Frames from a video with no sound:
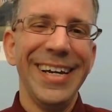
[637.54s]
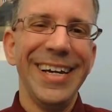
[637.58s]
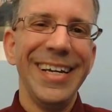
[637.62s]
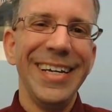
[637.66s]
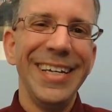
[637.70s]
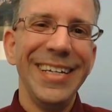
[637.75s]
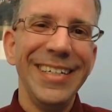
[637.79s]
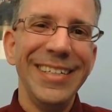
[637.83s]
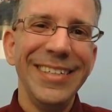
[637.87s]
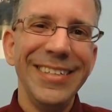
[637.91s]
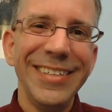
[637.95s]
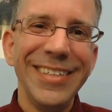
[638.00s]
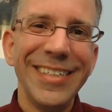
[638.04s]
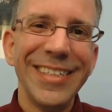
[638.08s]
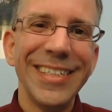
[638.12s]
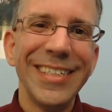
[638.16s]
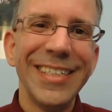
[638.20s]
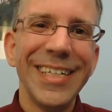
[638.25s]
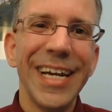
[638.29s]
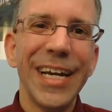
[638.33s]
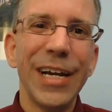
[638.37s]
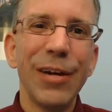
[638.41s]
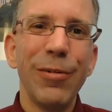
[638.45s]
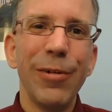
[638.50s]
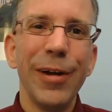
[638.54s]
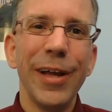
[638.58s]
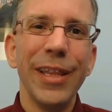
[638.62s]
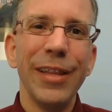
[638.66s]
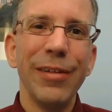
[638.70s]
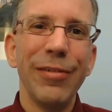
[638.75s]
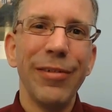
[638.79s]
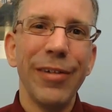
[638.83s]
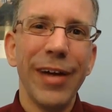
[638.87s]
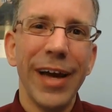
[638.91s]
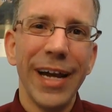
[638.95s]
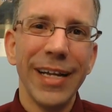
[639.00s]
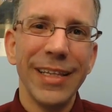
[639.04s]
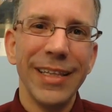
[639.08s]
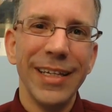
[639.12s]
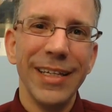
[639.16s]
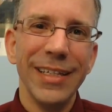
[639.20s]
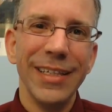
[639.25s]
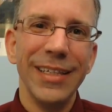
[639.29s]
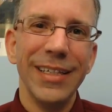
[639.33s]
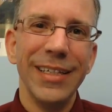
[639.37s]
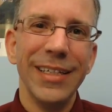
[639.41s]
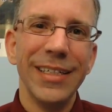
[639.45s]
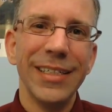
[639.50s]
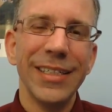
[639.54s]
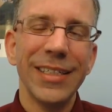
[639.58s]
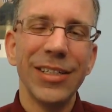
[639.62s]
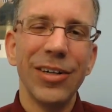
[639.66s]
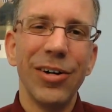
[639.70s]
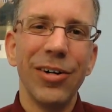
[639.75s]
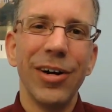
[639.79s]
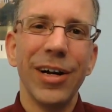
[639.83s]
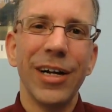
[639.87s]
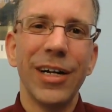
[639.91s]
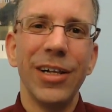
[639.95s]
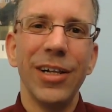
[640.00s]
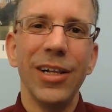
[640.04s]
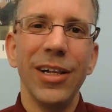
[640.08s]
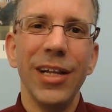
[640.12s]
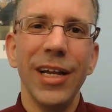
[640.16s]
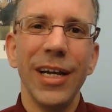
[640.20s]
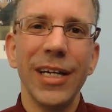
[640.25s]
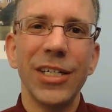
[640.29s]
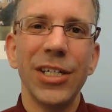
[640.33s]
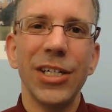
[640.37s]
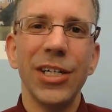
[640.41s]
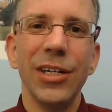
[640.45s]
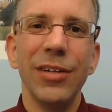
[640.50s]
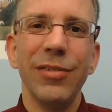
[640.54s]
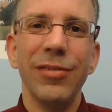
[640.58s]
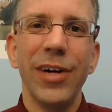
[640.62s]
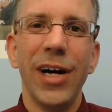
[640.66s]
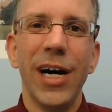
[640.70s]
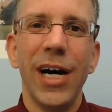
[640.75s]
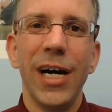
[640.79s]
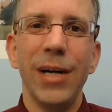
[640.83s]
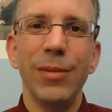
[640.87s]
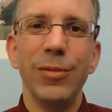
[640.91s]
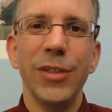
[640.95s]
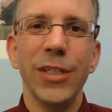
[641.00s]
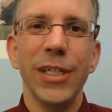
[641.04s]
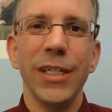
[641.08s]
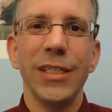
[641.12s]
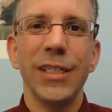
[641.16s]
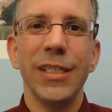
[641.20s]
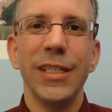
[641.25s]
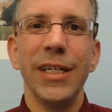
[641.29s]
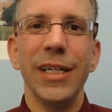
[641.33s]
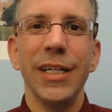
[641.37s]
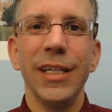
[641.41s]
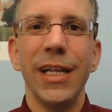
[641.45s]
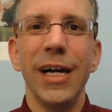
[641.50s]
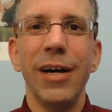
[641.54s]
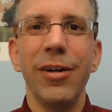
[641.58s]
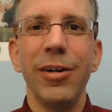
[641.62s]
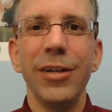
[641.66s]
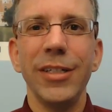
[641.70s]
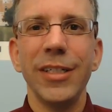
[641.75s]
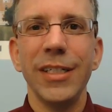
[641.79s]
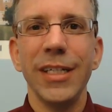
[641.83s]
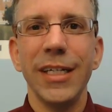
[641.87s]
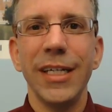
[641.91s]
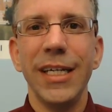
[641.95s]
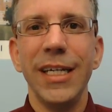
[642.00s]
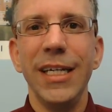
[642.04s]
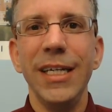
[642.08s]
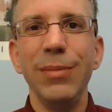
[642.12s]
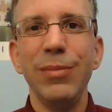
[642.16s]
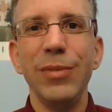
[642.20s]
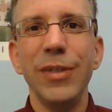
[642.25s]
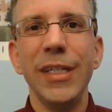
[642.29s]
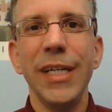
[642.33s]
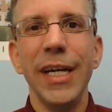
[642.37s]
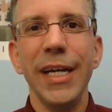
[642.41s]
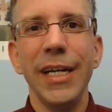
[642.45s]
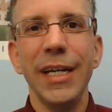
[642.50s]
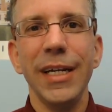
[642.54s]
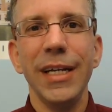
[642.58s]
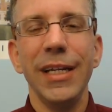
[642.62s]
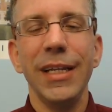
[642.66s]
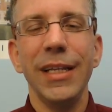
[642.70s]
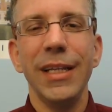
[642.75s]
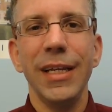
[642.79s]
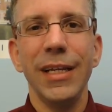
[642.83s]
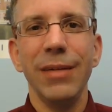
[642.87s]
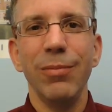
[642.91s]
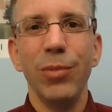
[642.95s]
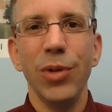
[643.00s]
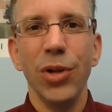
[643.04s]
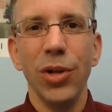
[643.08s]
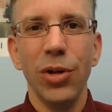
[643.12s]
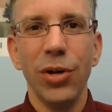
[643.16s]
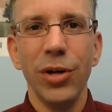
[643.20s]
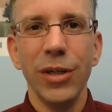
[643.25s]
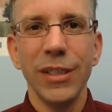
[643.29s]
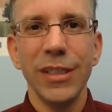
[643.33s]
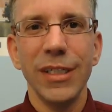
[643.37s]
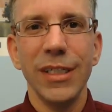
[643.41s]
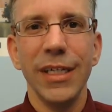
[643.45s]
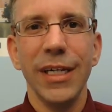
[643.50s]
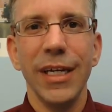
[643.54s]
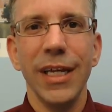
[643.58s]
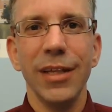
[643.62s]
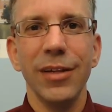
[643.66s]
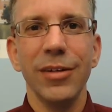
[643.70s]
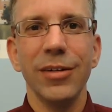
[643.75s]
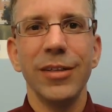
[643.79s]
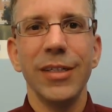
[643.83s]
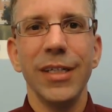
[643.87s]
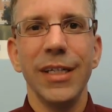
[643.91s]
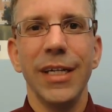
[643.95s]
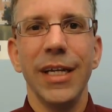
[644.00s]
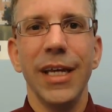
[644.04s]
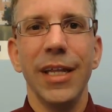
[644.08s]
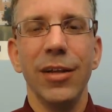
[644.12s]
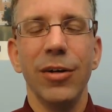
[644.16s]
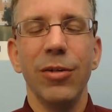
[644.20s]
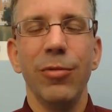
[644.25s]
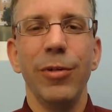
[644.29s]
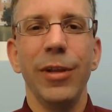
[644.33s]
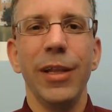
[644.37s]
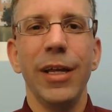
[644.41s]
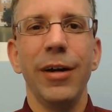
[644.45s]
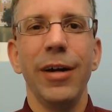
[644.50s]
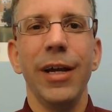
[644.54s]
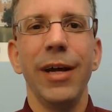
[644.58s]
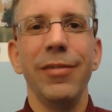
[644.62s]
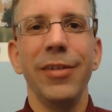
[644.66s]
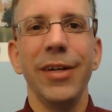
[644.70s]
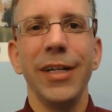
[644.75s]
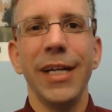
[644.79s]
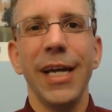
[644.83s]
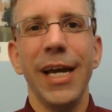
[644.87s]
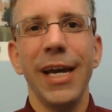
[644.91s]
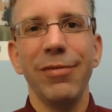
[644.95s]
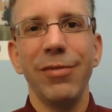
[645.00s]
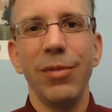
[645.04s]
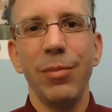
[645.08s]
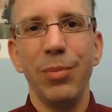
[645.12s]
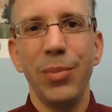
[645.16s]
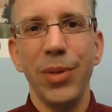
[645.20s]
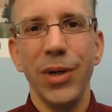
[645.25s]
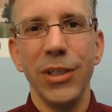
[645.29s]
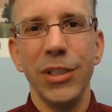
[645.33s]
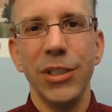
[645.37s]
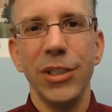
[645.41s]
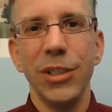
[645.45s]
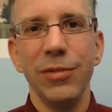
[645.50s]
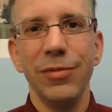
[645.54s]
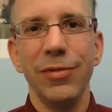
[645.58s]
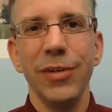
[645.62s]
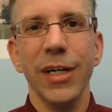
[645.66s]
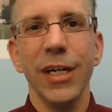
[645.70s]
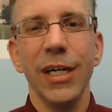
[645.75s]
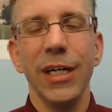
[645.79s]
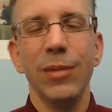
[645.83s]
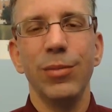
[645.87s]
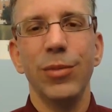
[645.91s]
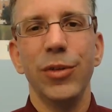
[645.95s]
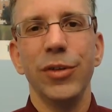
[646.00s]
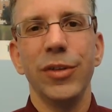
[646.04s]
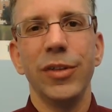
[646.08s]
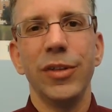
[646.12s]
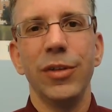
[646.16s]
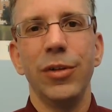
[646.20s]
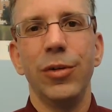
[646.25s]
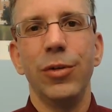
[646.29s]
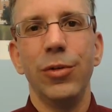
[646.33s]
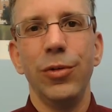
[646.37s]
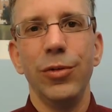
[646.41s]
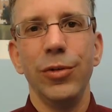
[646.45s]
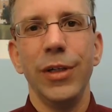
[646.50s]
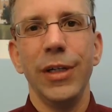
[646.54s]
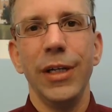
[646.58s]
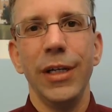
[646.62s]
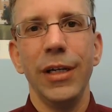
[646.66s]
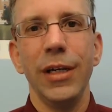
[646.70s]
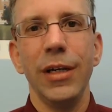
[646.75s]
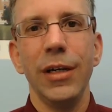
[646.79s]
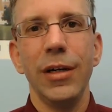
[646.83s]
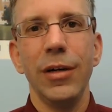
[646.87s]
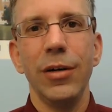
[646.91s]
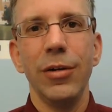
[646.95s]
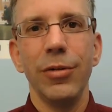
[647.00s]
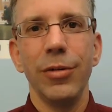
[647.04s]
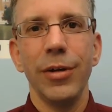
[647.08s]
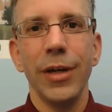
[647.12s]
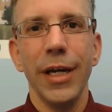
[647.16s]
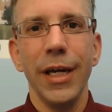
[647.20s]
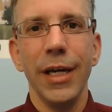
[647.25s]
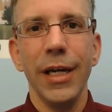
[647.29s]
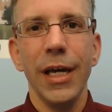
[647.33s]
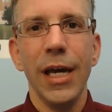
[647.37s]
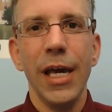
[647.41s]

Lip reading: You should take away the fact that lists are a collection of objects. They allow us to keep data that belongs together without having to have a bunch of variables to hold it. Okay?